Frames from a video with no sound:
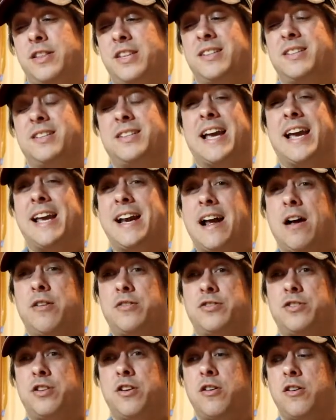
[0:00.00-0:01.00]
This is an
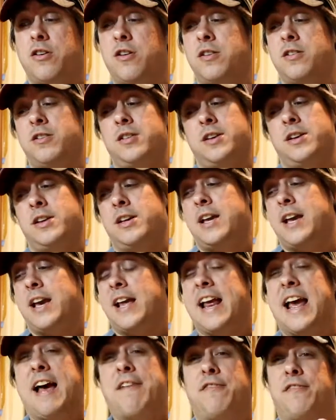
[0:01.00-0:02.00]
8-ounce jar,
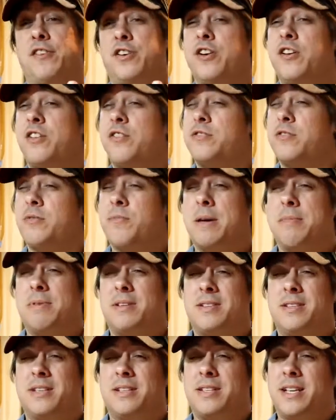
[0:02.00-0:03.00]
and half of another, so maybe
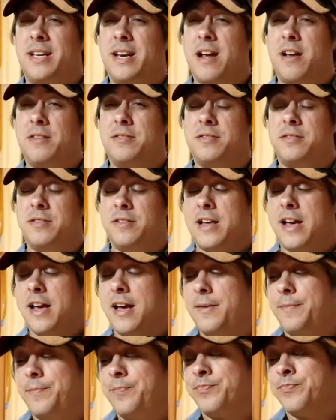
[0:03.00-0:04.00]
16 ounces of
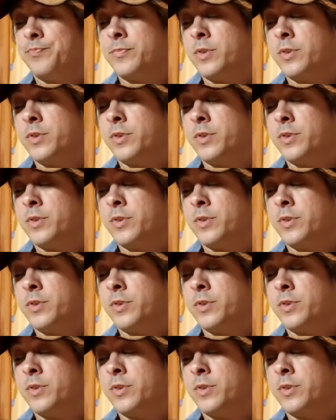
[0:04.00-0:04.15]
that.